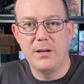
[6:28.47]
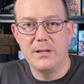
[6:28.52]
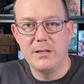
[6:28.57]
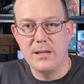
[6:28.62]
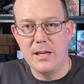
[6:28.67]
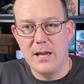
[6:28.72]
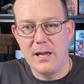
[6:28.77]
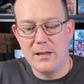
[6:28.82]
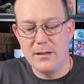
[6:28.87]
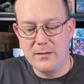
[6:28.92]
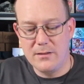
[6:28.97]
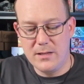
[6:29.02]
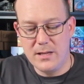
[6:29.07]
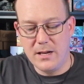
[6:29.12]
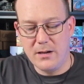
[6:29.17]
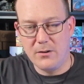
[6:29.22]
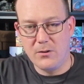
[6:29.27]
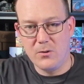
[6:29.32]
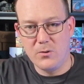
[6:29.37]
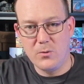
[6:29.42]
but yeah,
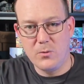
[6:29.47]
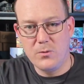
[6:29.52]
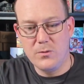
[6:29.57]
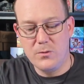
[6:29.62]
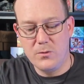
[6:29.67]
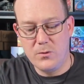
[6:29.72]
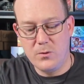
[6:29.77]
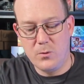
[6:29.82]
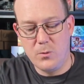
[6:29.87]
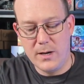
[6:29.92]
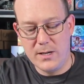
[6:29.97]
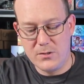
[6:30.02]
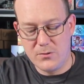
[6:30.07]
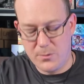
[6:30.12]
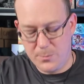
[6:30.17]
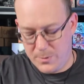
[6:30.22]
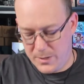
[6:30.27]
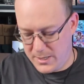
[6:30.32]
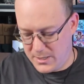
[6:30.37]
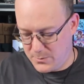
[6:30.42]
there are
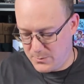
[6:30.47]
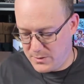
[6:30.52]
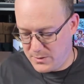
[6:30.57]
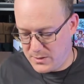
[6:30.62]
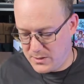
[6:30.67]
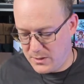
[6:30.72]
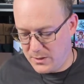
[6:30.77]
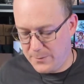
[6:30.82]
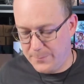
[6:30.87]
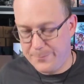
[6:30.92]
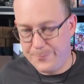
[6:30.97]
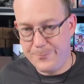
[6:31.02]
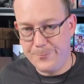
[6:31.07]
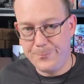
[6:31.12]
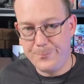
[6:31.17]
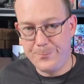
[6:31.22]
always replacements in it.